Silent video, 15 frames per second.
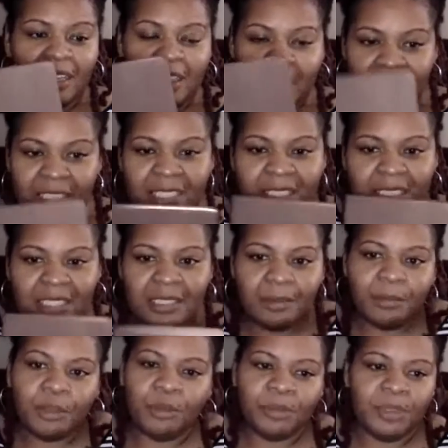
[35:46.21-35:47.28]
This is a
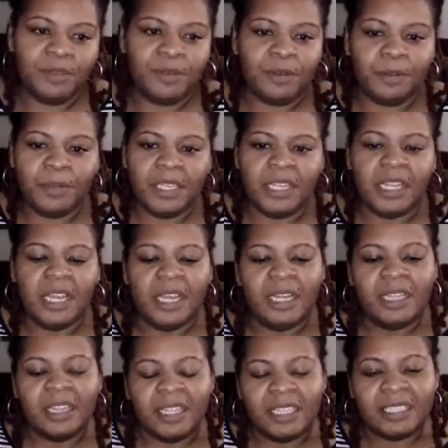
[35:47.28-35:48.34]
moment for me.
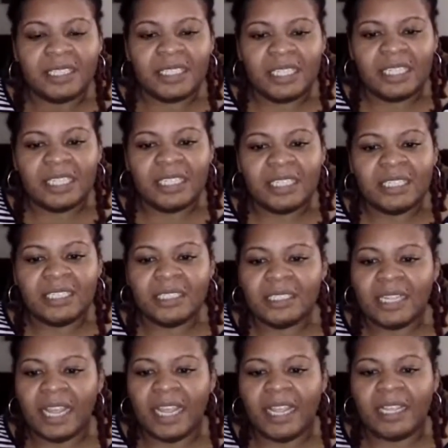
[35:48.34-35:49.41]
This is
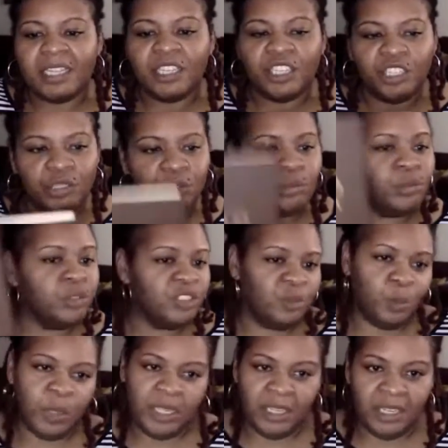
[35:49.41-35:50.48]
a huge
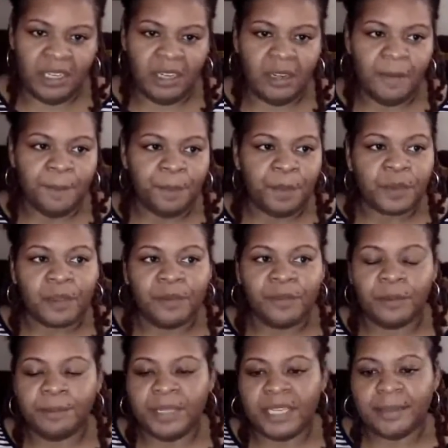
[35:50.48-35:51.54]
win
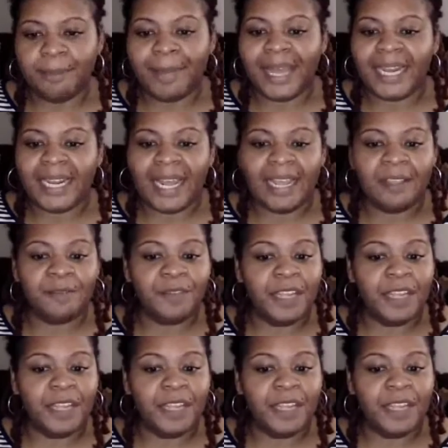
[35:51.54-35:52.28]
for me in my life.